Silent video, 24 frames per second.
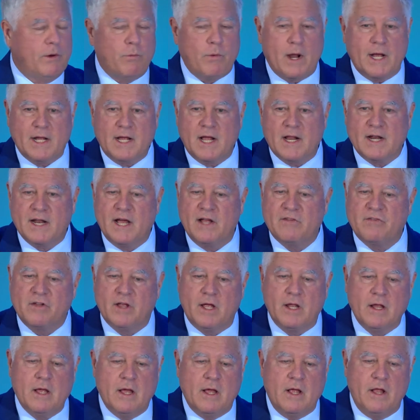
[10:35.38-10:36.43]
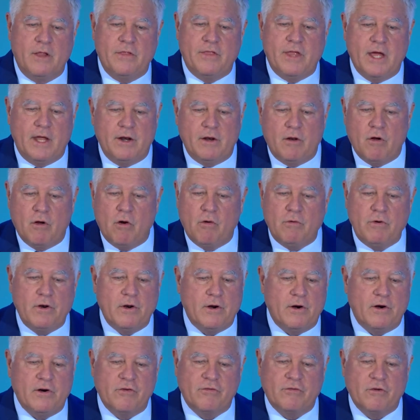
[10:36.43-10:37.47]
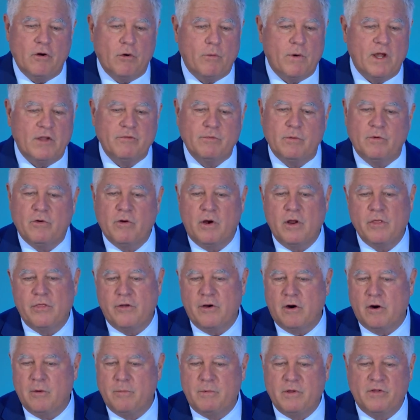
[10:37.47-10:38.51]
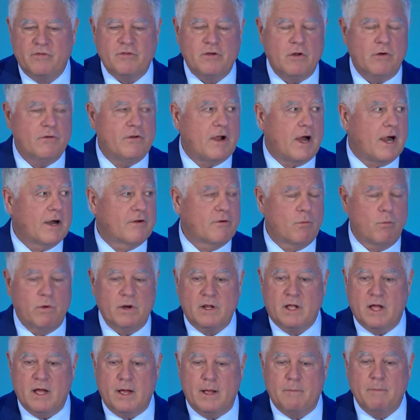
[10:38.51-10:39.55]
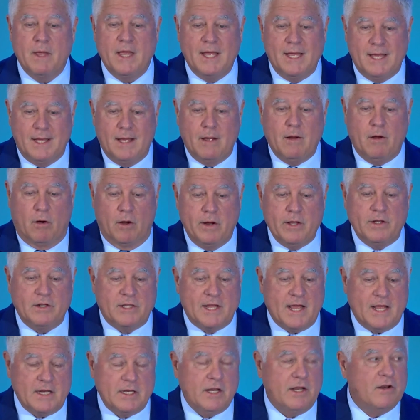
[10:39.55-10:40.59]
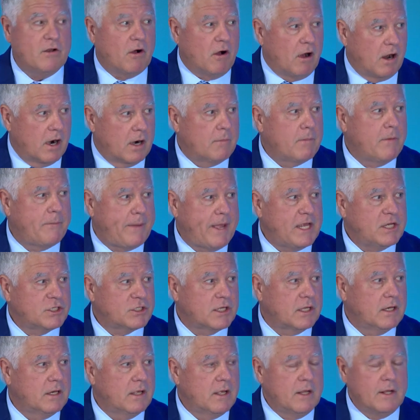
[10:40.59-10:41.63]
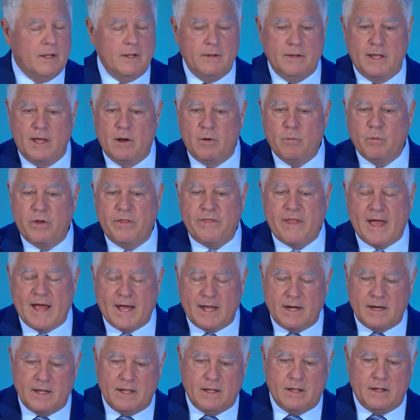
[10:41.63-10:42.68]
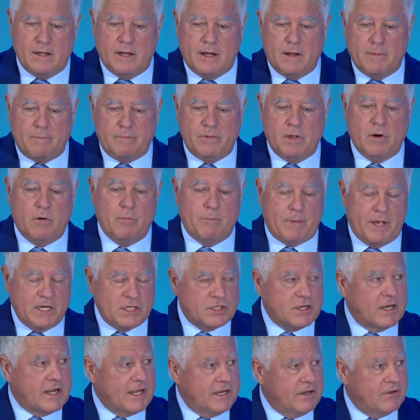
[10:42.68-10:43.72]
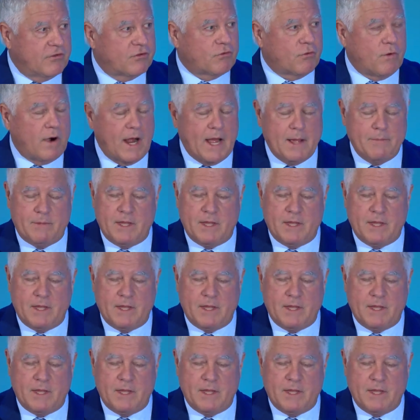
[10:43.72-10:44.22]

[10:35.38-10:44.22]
recognized that no nurse, no respiratory therapist, no doctor would come intending to harm a patient. And when that patient I described